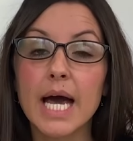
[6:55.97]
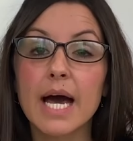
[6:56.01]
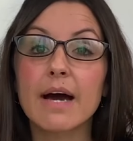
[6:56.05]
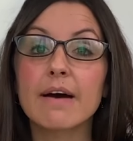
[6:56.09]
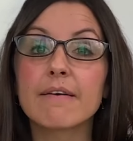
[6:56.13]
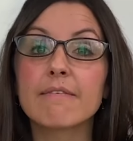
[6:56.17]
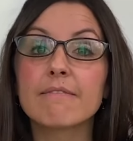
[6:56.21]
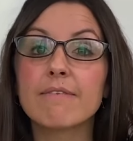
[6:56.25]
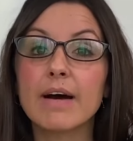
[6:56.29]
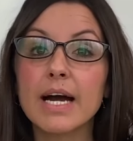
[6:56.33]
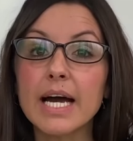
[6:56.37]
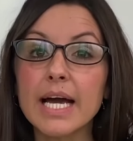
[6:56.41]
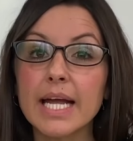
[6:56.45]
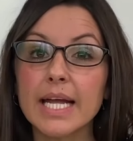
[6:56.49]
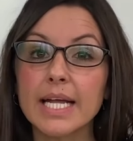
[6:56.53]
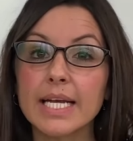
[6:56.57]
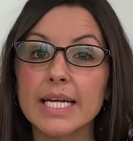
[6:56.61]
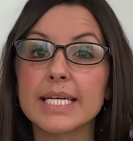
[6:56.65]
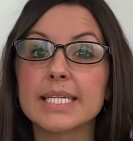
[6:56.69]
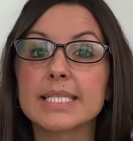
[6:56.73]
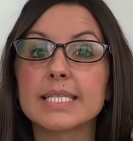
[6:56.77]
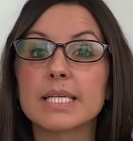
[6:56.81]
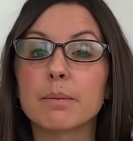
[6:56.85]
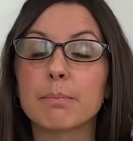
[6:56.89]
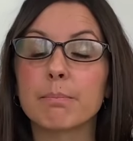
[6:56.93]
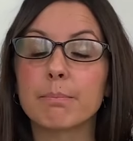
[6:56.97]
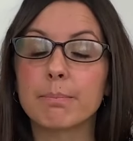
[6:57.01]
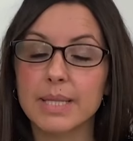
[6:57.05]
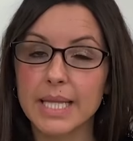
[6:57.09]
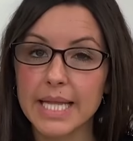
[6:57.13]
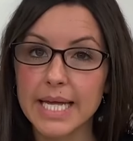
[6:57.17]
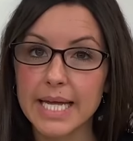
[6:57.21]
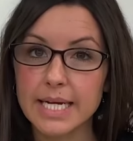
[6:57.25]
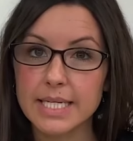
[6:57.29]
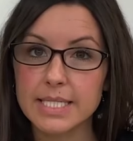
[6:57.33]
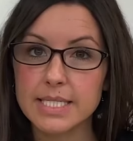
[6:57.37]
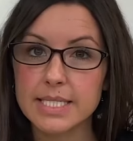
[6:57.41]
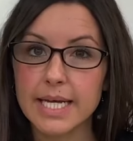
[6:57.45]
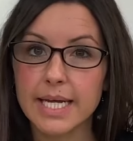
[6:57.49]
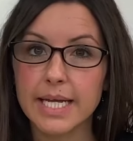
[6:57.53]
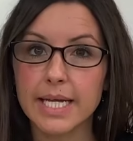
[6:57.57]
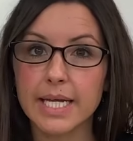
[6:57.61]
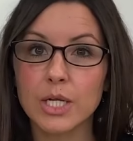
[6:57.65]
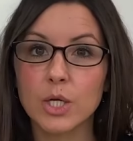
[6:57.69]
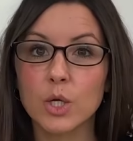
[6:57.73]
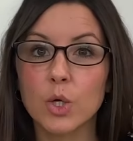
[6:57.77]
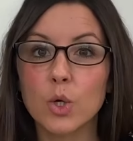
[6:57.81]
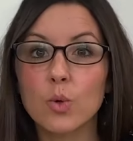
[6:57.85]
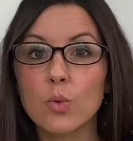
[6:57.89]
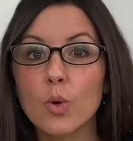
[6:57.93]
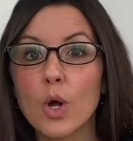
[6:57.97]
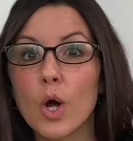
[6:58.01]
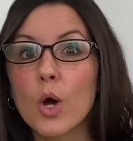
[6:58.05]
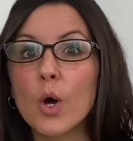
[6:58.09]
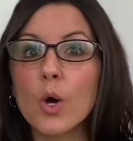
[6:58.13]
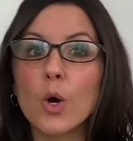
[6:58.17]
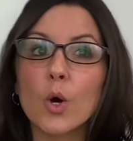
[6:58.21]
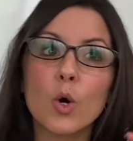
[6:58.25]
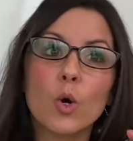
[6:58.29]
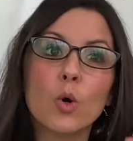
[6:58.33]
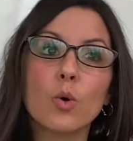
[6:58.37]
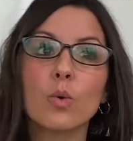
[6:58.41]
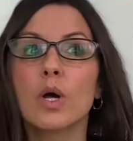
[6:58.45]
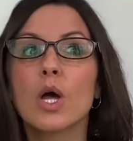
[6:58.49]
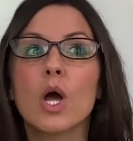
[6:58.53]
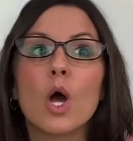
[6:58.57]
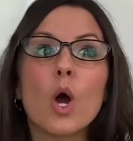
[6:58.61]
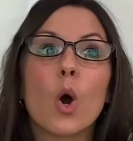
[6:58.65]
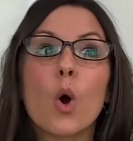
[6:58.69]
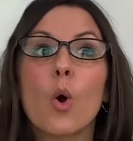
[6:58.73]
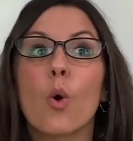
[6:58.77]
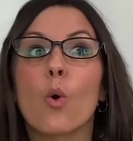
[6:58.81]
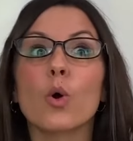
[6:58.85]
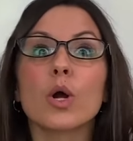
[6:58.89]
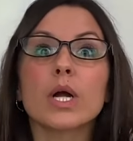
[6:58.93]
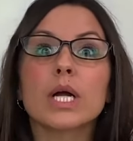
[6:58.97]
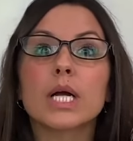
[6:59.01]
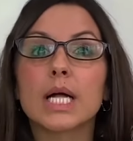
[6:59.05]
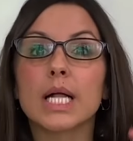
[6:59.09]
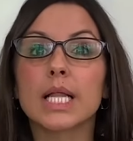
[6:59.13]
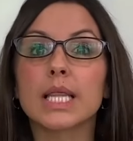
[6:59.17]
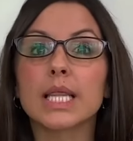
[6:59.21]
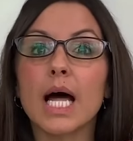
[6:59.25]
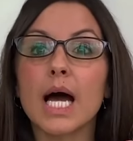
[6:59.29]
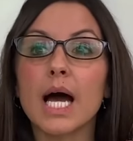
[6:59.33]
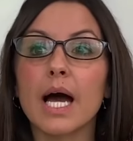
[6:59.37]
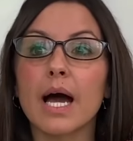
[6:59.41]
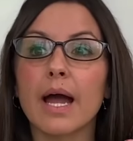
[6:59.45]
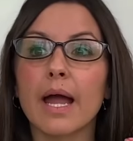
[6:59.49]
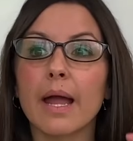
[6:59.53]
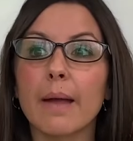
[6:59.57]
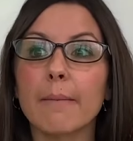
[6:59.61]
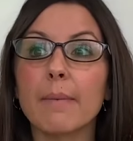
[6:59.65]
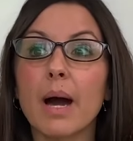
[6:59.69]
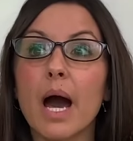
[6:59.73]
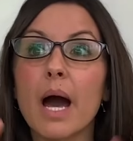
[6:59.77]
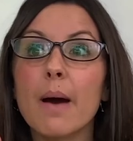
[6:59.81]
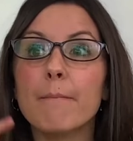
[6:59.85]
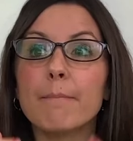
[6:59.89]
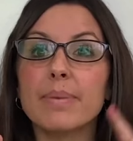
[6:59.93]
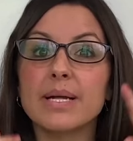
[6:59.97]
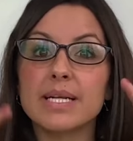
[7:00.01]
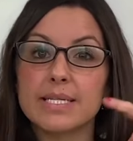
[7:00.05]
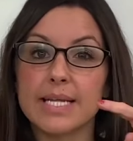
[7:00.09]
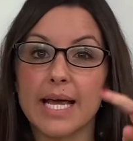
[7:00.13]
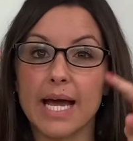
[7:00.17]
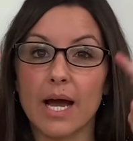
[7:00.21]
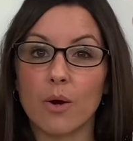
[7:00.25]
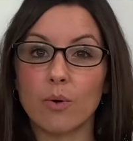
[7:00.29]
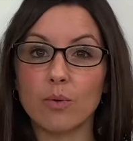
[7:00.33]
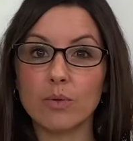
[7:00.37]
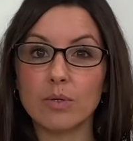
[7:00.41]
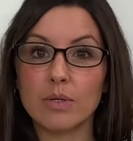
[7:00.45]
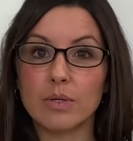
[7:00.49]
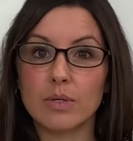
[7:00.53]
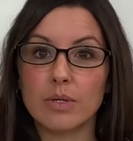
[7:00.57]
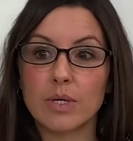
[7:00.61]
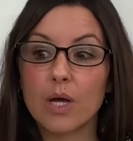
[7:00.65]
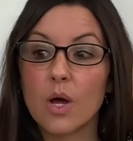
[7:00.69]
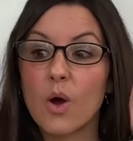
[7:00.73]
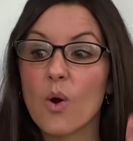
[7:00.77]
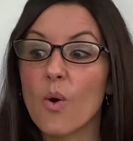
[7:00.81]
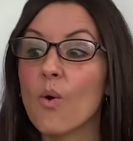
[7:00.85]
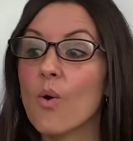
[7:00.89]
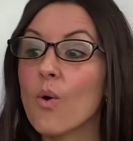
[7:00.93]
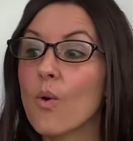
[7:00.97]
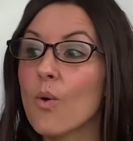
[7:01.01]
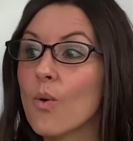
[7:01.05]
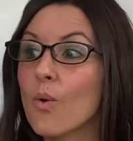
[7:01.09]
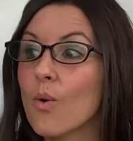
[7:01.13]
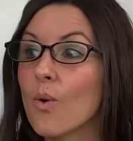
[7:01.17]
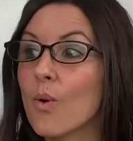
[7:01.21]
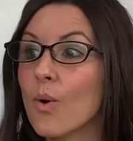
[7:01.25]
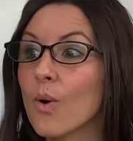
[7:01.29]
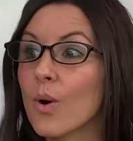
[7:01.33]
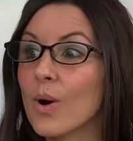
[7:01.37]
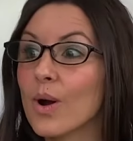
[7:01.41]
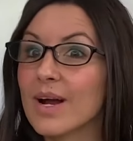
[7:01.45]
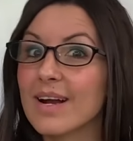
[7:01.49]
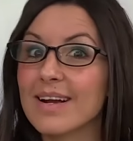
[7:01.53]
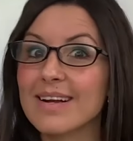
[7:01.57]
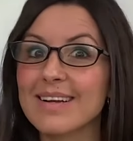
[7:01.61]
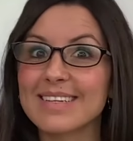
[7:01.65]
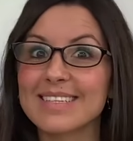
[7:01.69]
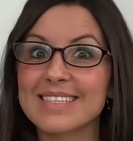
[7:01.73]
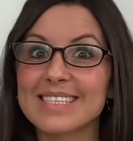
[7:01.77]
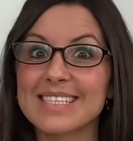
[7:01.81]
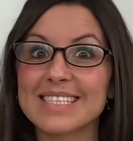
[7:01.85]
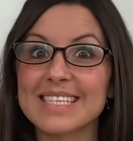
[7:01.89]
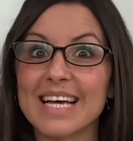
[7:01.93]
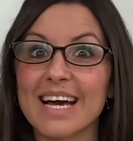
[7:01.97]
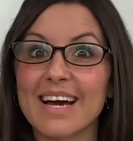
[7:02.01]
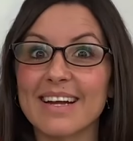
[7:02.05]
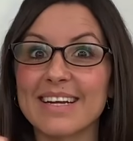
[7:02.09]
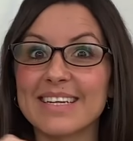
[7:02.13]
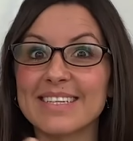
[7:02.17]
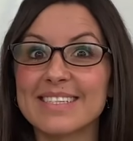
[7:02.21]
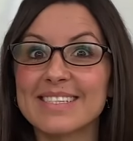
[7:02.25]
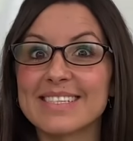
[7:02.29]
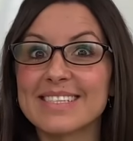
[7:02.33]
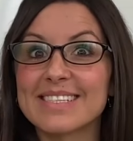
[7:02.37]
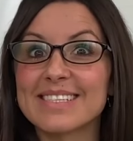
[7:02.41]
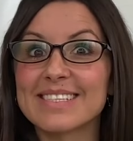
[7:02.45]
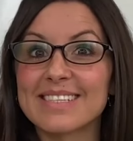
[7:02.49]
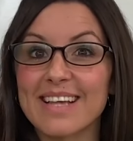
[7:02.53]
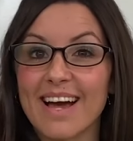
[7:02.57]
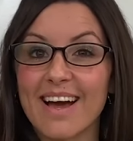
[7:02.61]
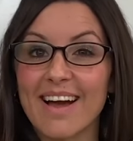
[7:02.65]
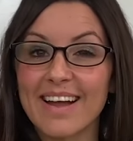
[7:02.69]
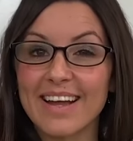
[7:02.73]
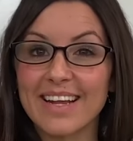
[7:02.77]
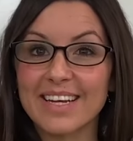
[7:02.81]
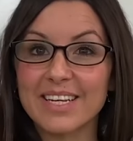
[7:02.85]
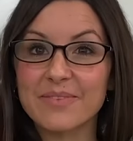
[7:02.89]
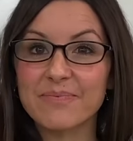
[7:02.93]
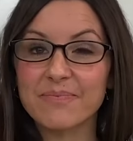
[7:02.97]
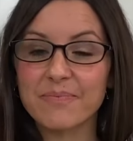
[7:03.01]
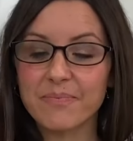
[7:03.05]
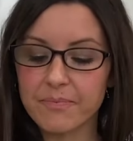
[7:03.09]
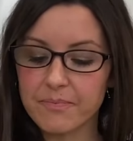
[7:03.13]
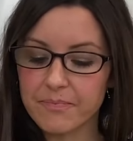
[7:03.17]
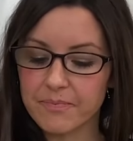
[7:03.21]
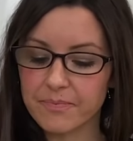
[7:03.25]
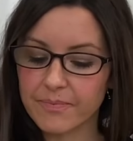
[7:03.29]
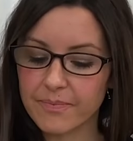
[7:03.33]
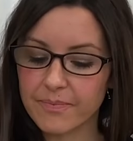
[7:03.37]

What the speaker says: A vine is a plant that can grow or climb up and down or side to side.